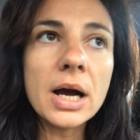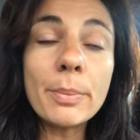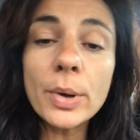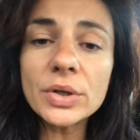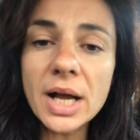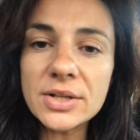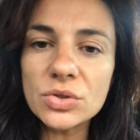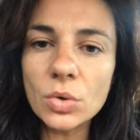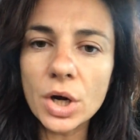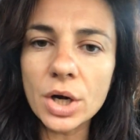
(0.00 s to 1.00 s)
a
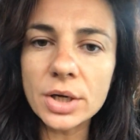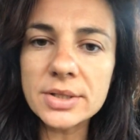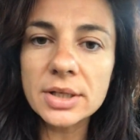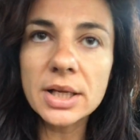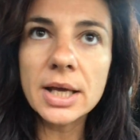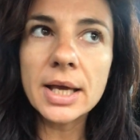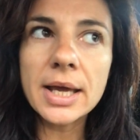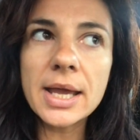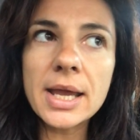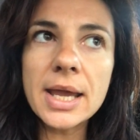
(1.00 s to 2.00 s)
podcast you heard.
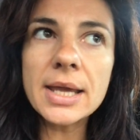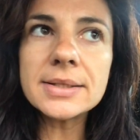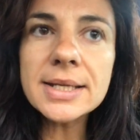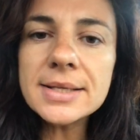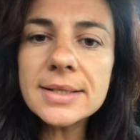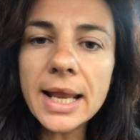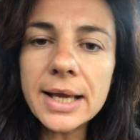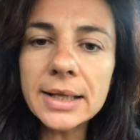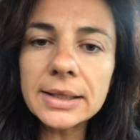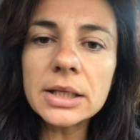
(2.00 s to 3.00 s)
It is
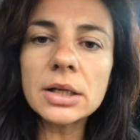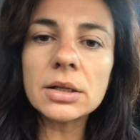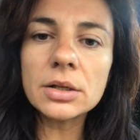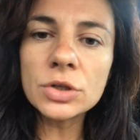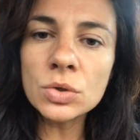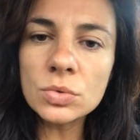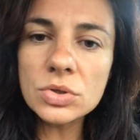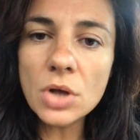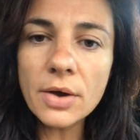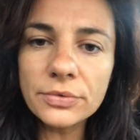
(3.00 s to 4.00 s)
like a little new
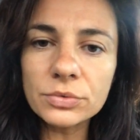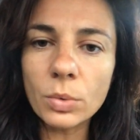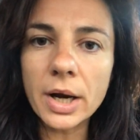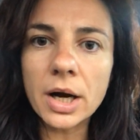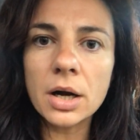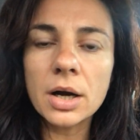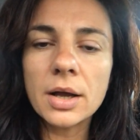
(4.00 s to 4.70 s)
software